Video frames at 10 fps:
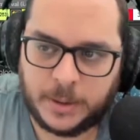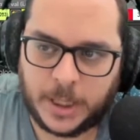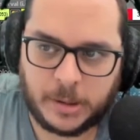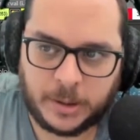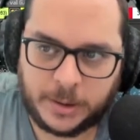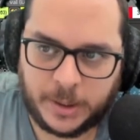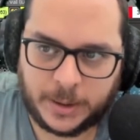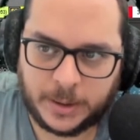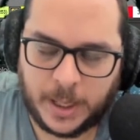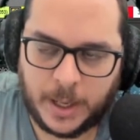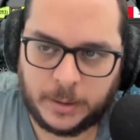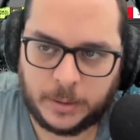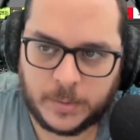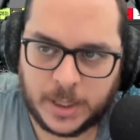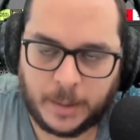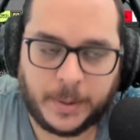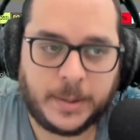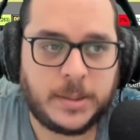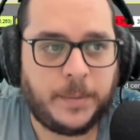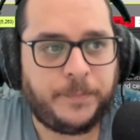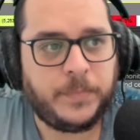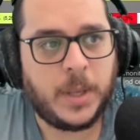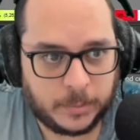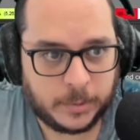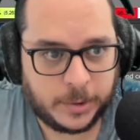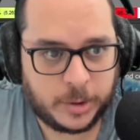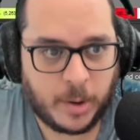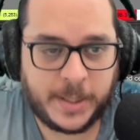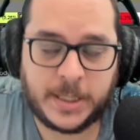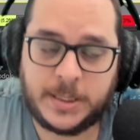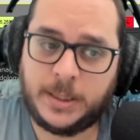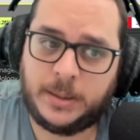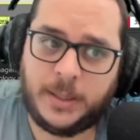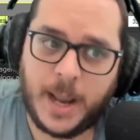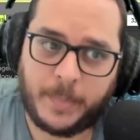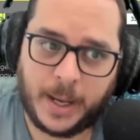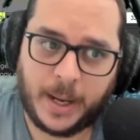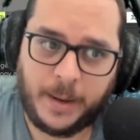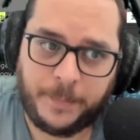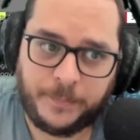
I only created the, those elements. So I just did the apply.